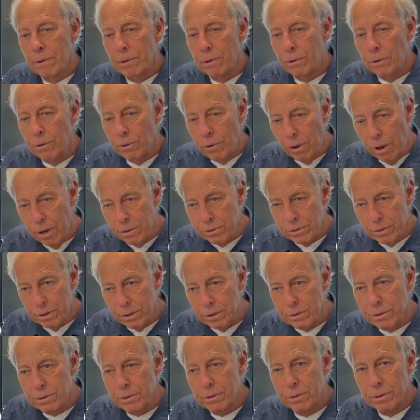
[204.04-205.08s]

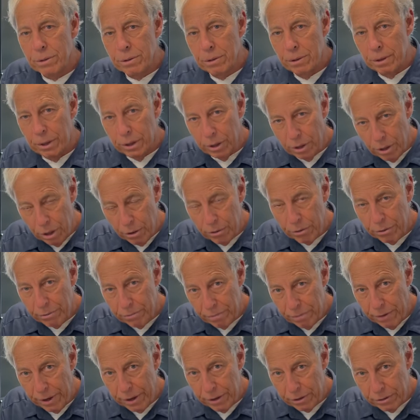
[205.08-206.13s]
lossless encoded
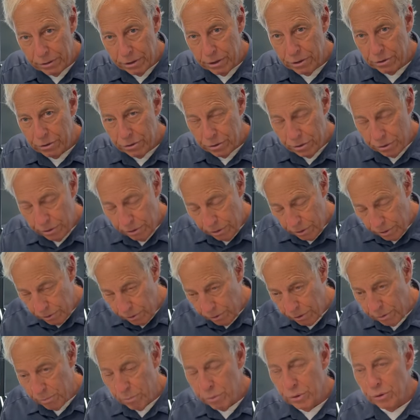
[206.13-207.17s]
files because your
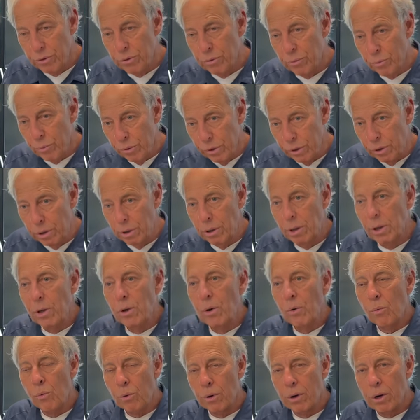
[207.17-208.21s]
computer will
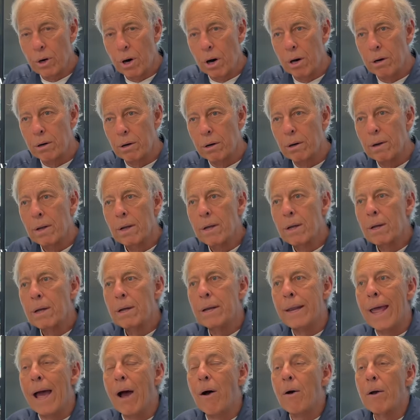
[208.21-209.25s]
work harder.
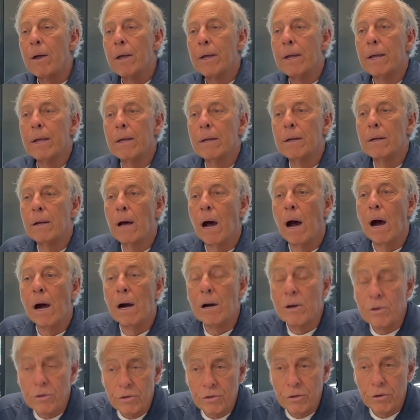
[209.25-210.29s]
Now, in
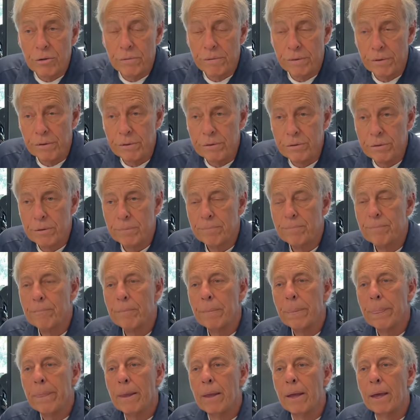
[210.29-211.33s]
our servers
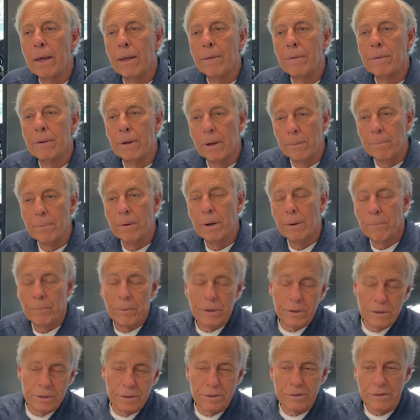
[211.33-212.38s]
and the upcoming,
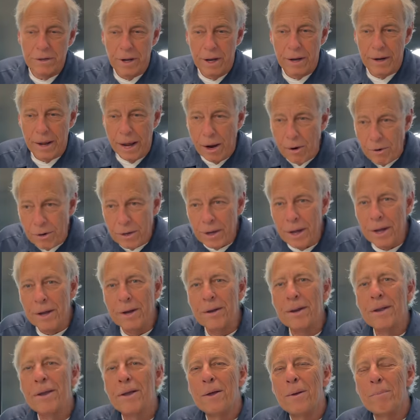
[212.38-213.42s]
which is not out
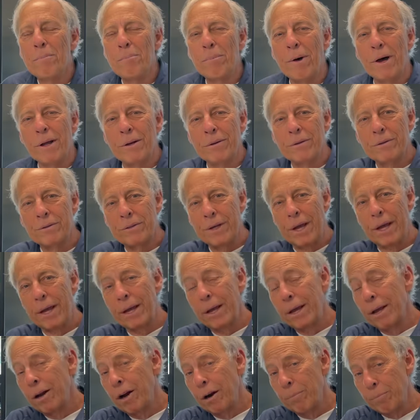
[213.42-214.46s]
yet, but say
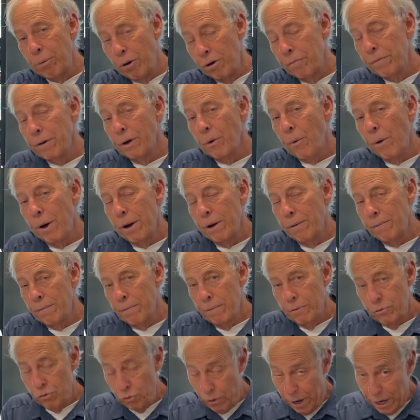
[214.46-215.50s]
in our perfect wave
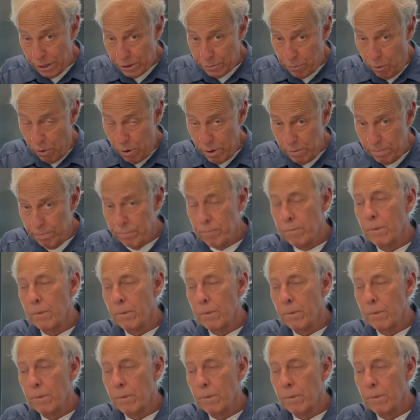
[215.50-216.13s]
transport,